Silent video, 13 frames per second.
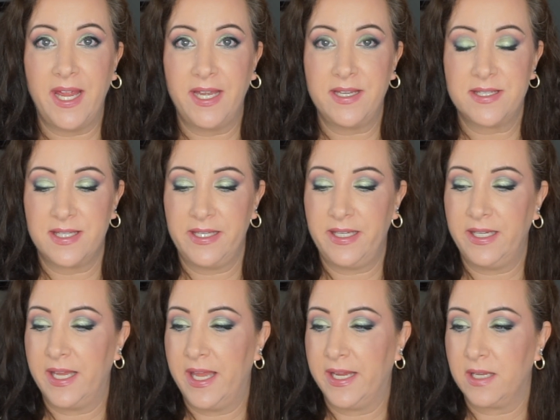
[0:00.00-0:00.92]
A to
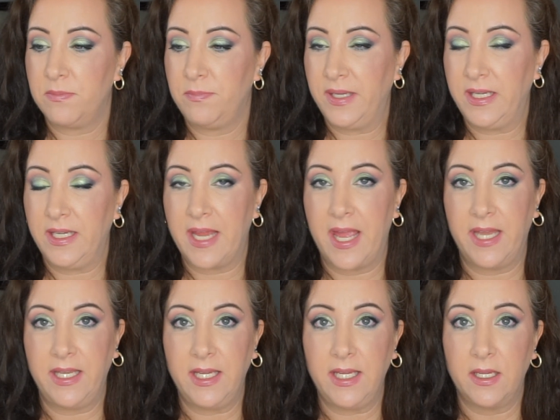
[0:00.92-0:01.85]
Z. It can be
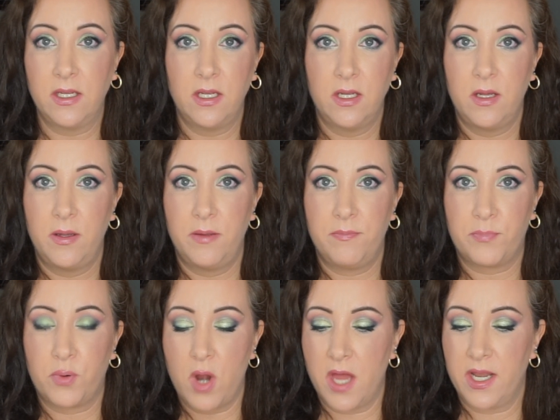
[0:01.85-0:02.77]
any
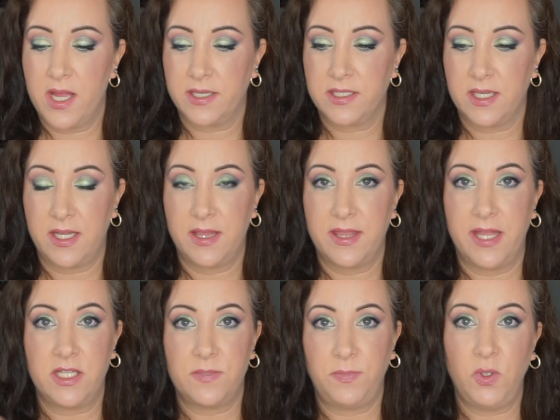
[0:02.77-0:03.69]
product
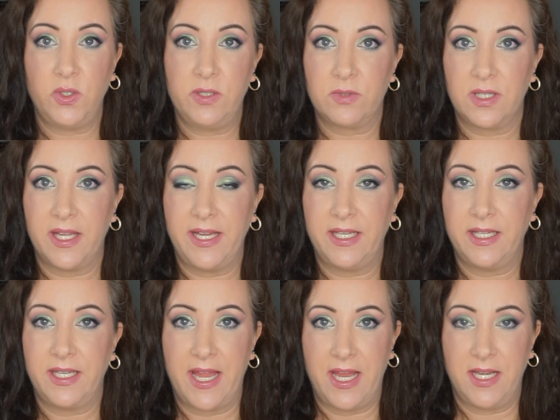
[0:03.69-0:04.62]
that is beauty
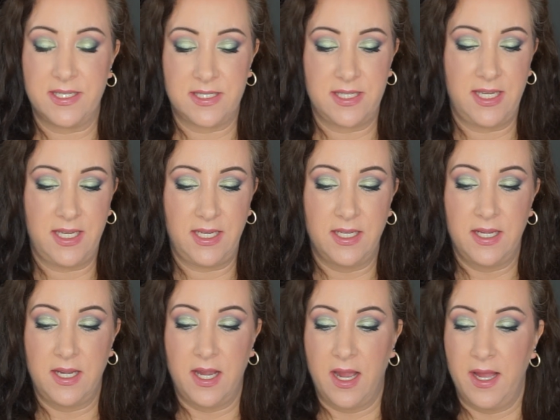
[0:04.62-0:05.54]
related A to Z.
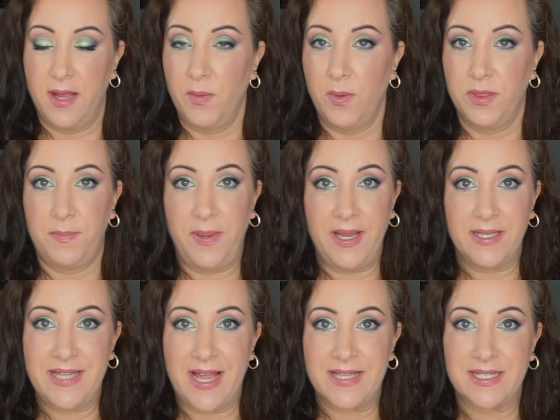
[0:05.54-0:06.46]

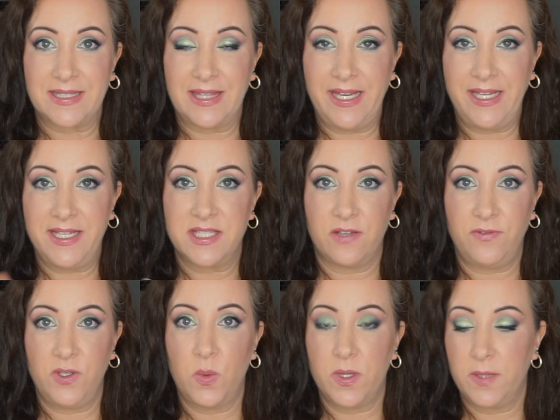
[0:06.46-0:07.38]
PANtastic ladies,
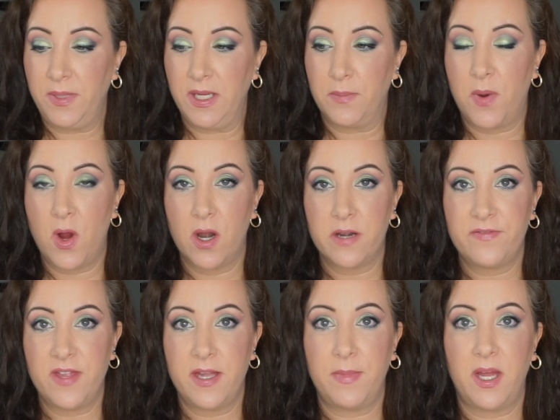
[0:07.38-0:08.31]
if you want to be a part of
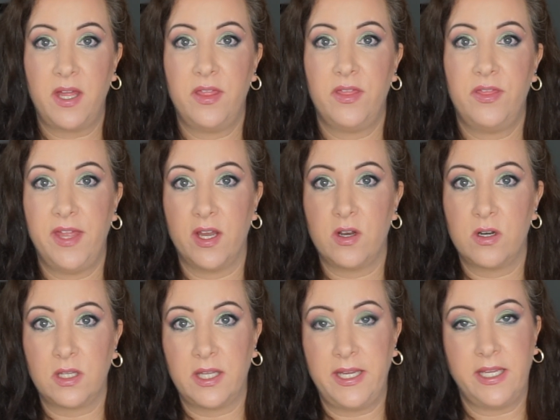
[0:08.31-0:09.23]
them,
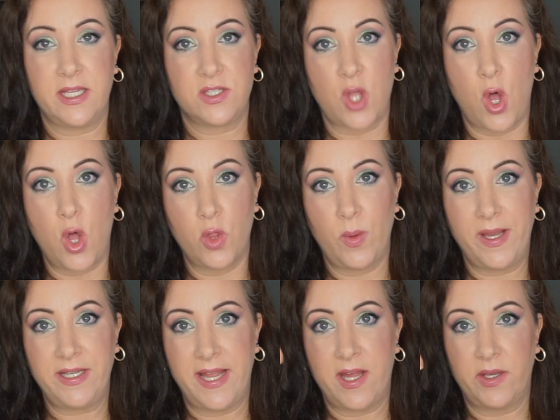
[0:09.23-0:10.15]
their link is all the
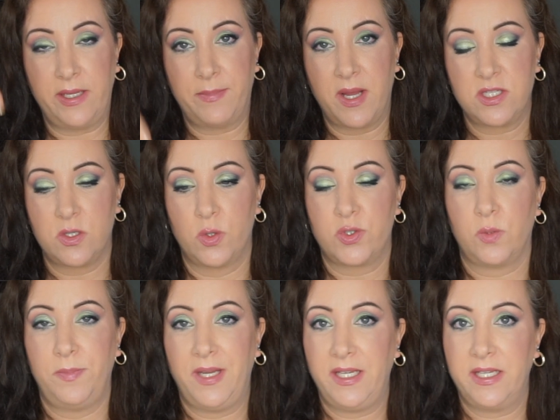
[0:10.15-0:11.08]
way down in my social
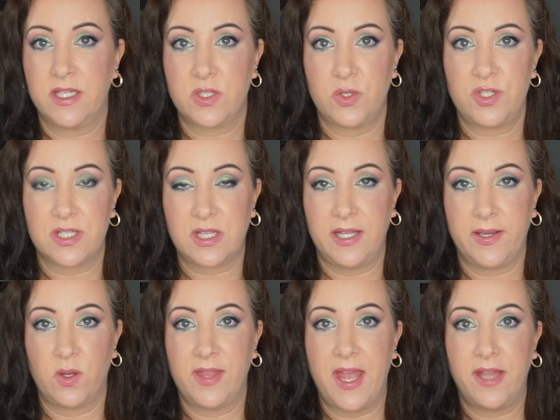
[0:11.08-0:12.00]
media, so just
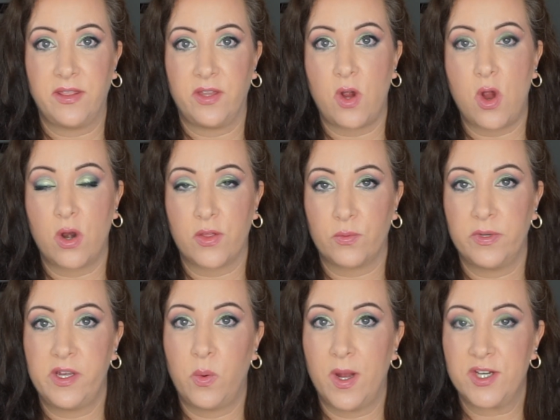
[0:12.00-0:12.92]
click on that. There are
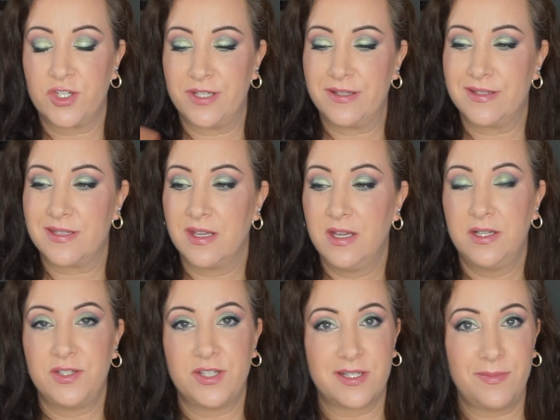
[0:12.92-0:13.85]
three questions
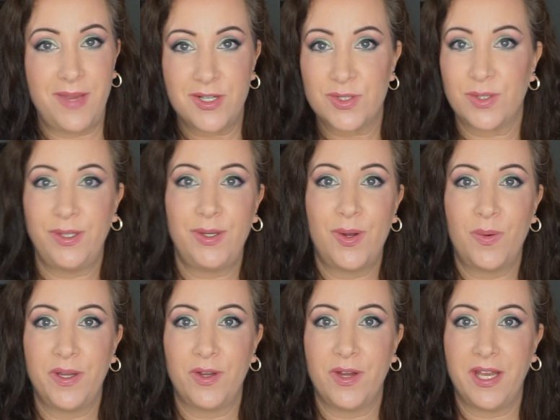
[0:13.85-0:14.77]
just to make sure you know
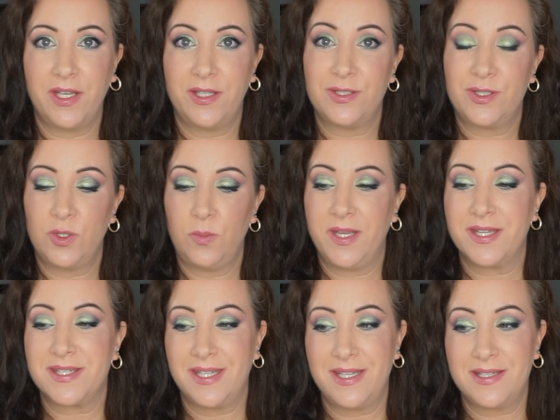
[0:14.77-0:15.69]
what you're getting into
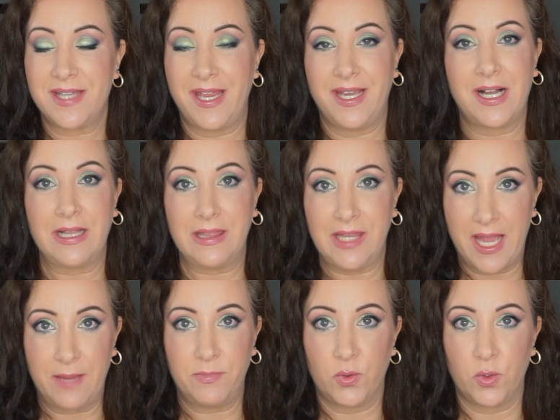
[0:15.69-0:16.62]
because it is a
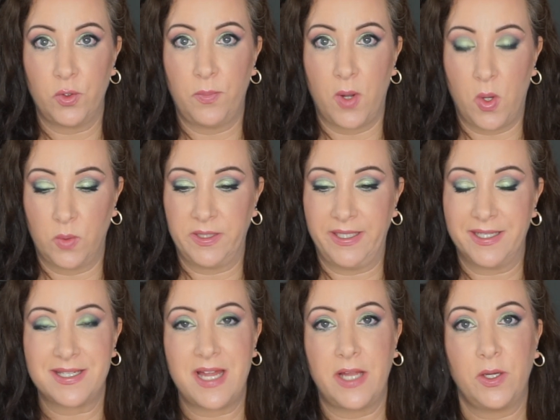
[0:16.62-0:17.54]
collab group only.
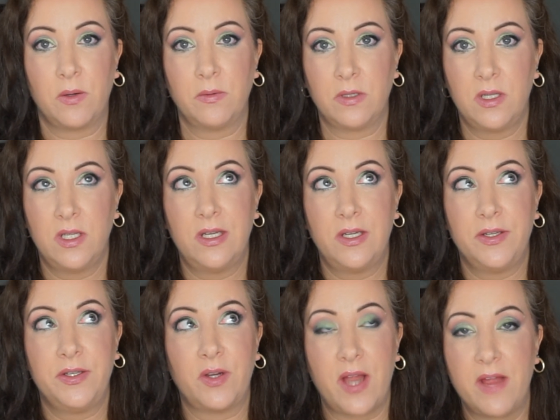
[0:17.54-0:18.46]
It's not your
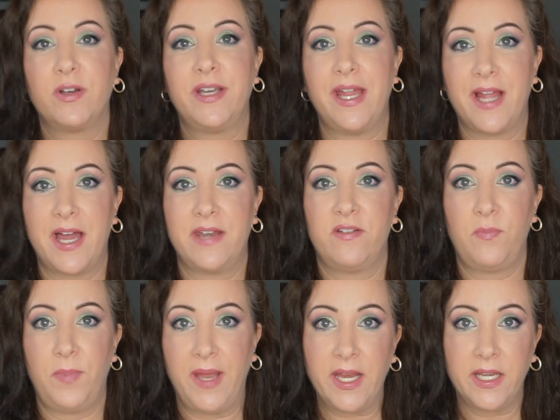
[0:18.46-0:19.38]
your everyday kind
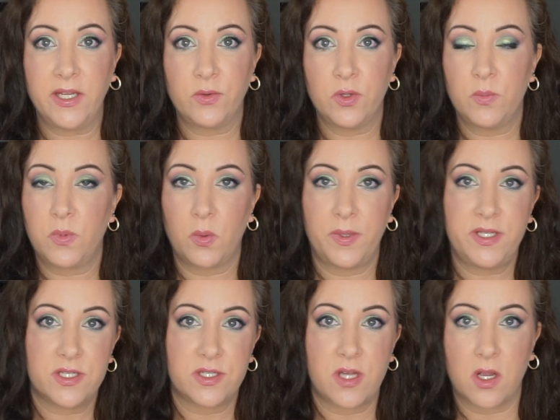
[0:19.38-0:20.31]
of painting group where we
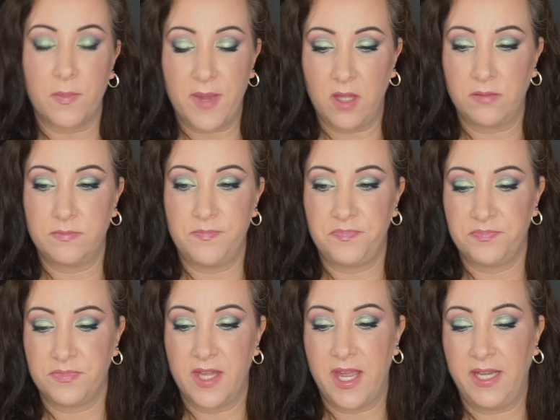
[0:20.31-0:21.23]
just talk about
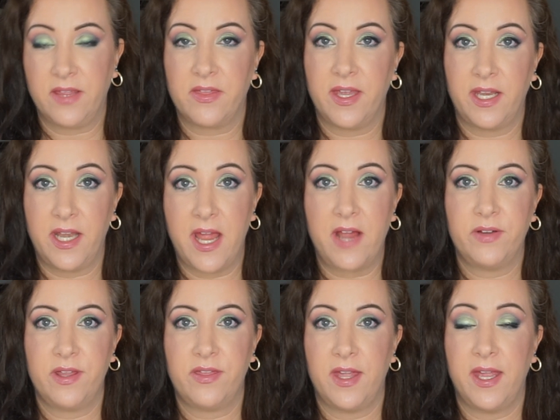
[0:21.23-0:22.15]
anything and
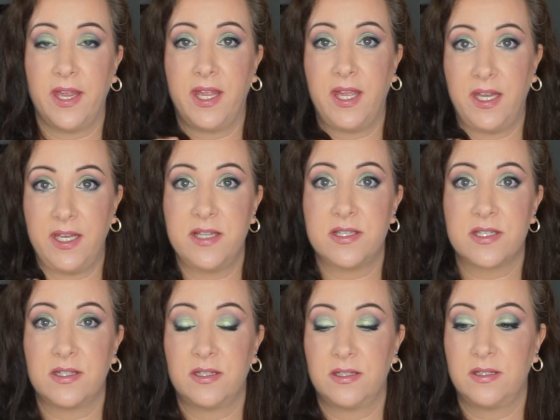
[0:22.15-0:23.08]
everything. It
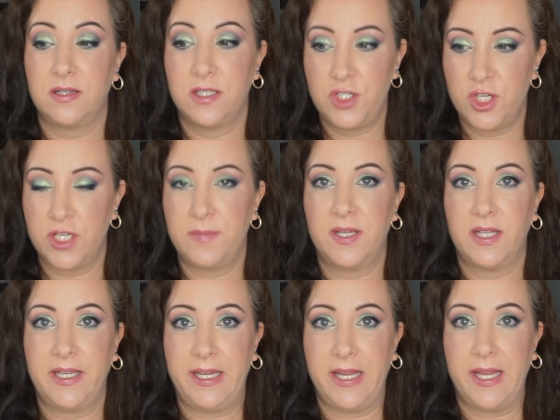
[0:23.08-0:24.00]
is
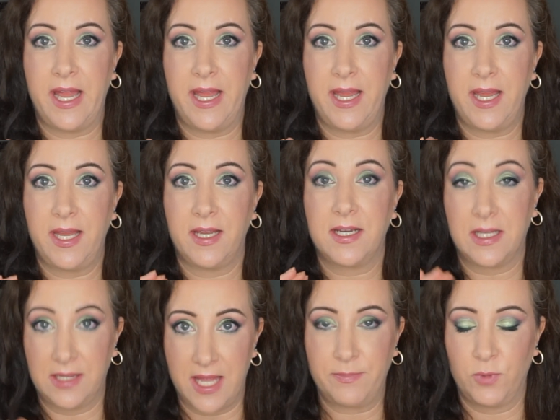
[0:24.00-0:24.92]
legitimately a
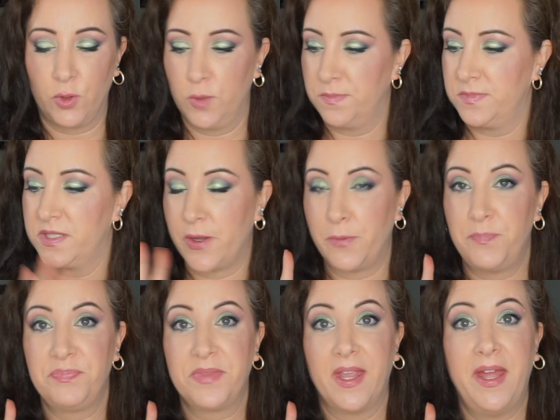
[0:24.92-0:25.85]
collab group. So
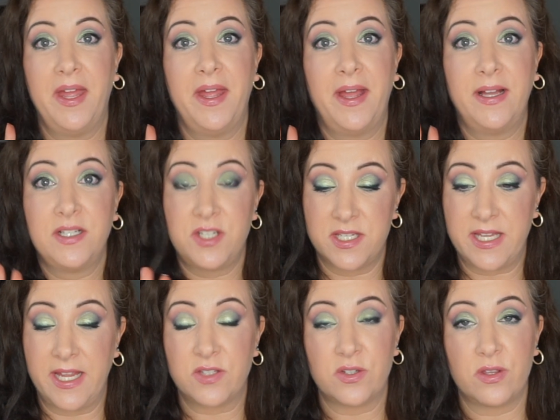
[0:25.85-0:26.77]

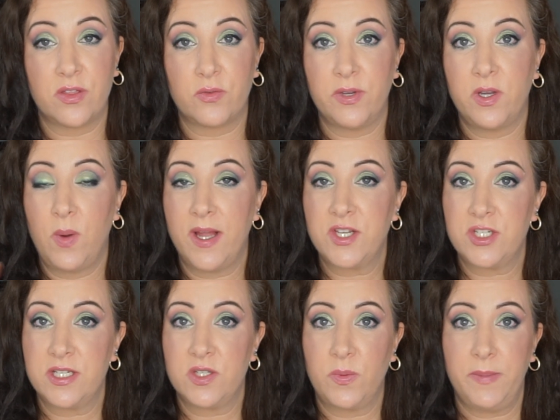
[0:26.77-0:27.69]
just answer the three
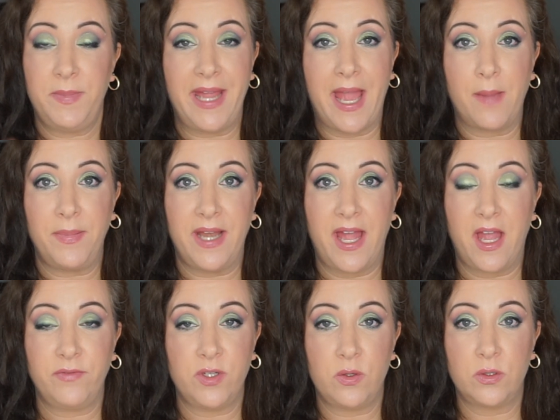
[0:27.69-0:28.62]
questions. We'd be happy to
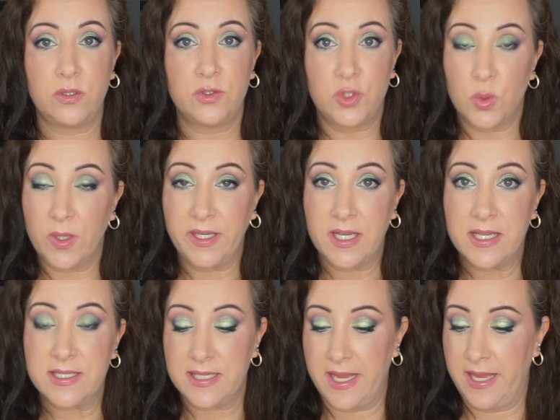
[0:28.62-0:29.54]
have you join us.